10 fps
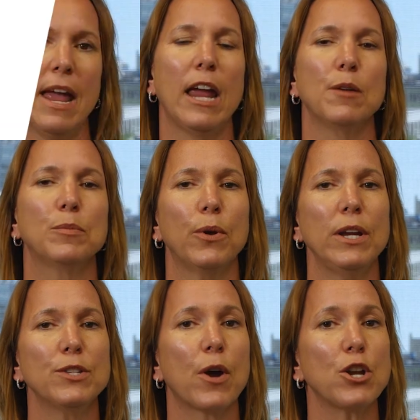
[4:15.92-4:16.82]

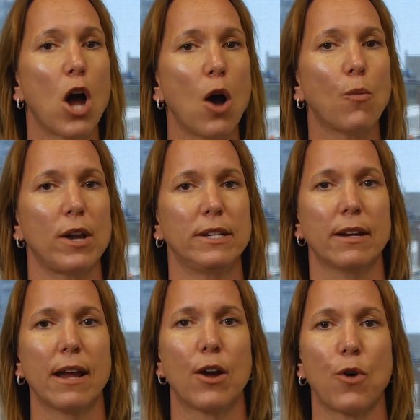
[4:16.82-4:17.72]
Employees who are not wanting
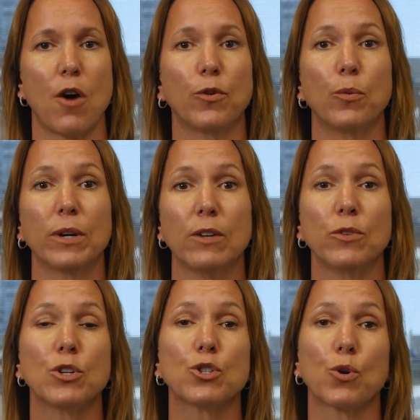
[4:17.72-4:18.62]
a counteroffer will give
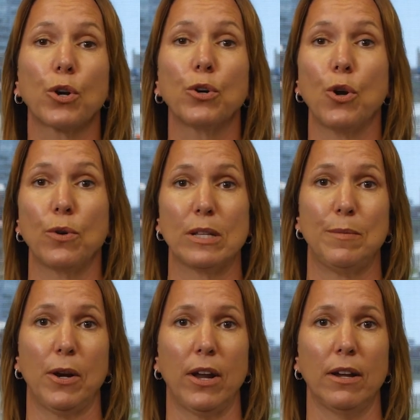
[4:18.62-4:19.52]
you a shorter notice
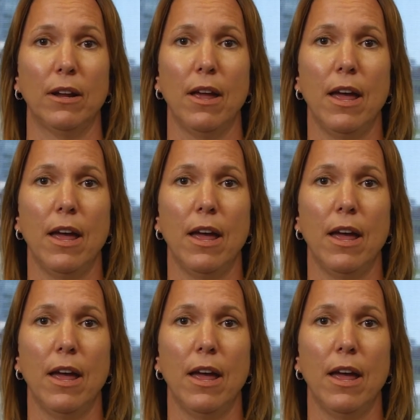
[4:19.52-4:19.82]
period.